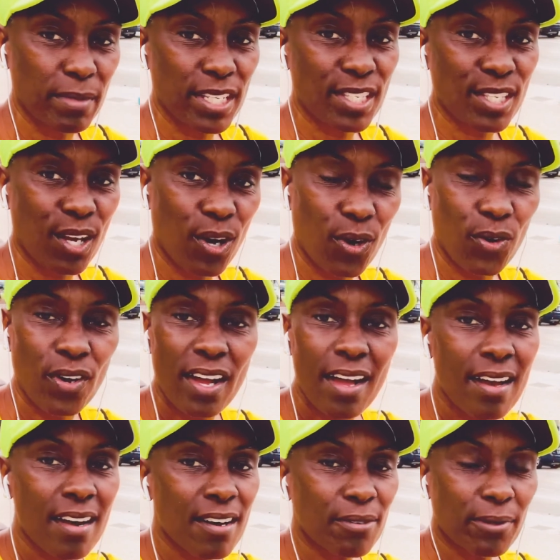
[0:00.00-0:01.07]
And so
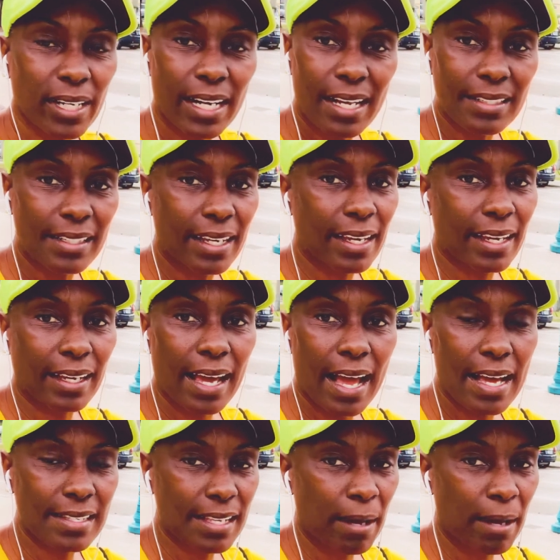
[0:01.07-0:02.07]
what I did, guys,